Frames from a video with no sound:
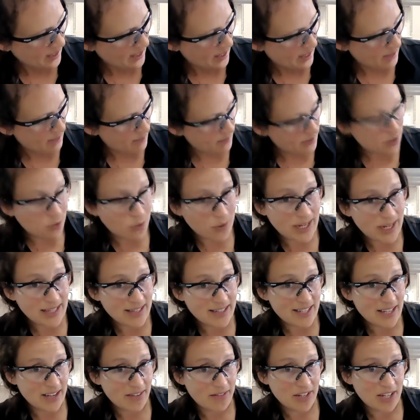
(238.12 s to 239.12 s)
I'm
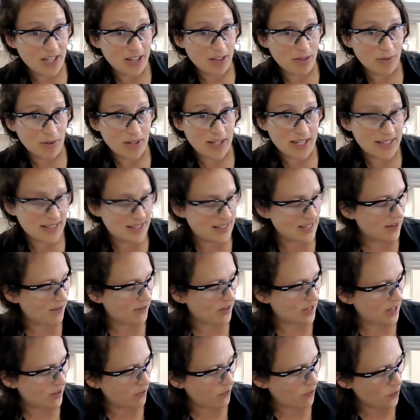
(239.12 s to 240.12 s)
between 73 and
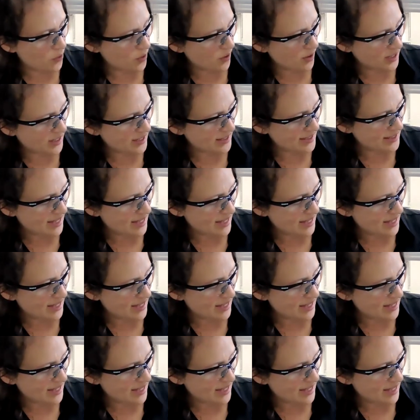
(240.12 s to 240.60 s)
74 because